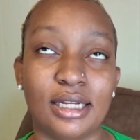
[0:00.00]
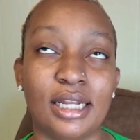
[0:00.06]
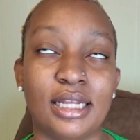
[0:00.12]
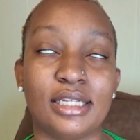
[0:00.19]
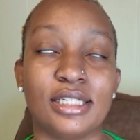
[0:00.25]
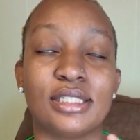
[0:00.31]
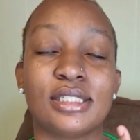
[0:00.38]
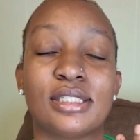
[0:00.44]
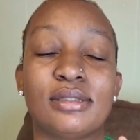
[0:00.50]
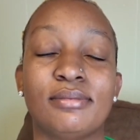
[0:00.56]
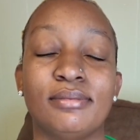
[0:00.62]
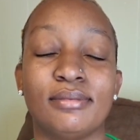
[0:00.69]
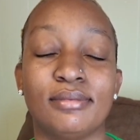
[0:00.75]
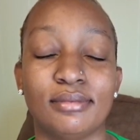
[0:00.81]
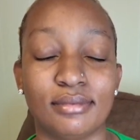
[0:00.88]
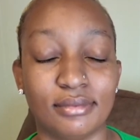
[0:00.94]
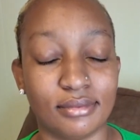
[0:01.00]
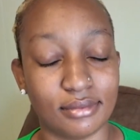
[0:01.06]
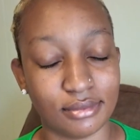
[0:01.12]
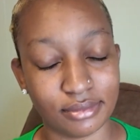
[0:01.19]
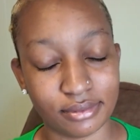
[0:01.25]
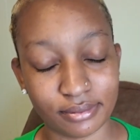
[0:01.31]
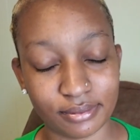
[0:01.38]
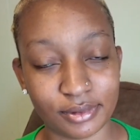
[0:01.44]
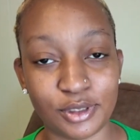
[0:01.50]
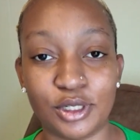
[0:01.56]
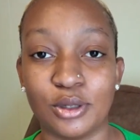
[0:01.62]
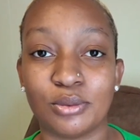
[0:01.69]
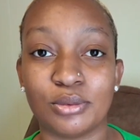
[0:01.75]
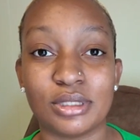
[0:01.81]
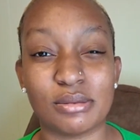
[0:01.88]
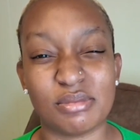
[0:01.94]
and just you
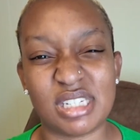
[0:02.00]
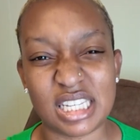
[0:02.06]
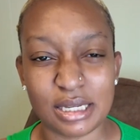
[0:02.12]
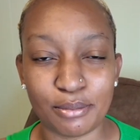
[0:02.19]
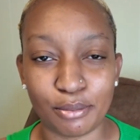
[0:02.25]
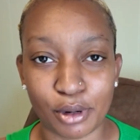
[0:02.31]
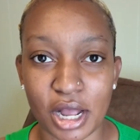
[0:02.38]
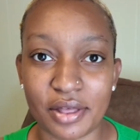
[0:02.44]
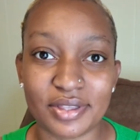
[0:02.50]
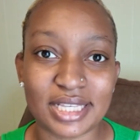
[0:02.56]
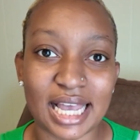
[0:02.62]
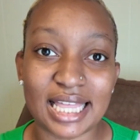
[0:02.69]
know, some deep breaths.